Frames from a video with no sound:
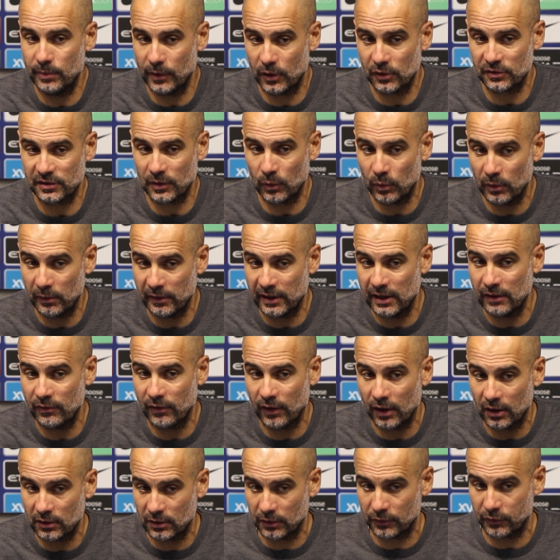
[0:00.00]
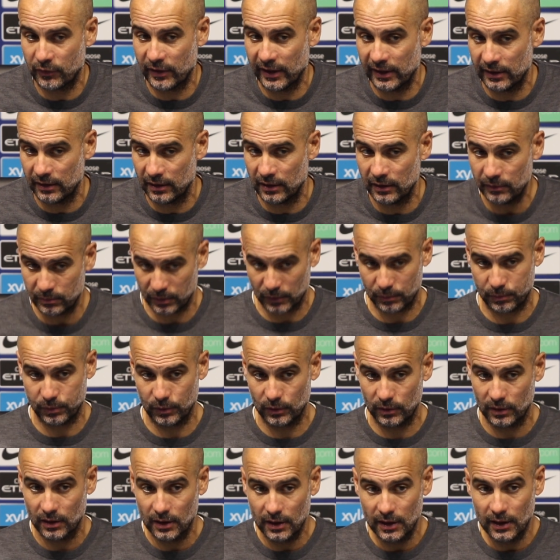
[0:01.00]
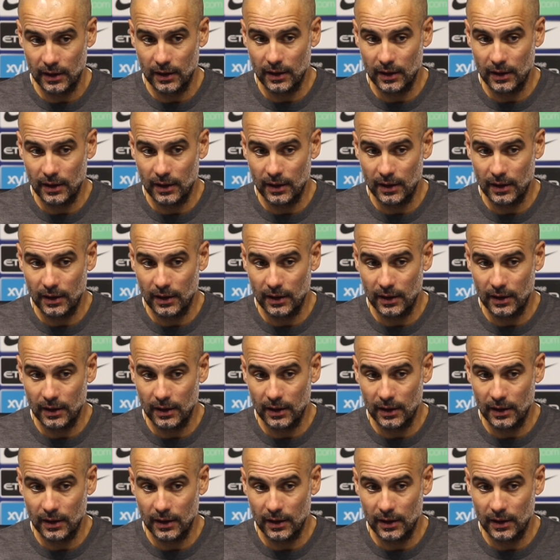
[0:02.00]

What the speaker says: because I will give a lot of credit to Liverpool,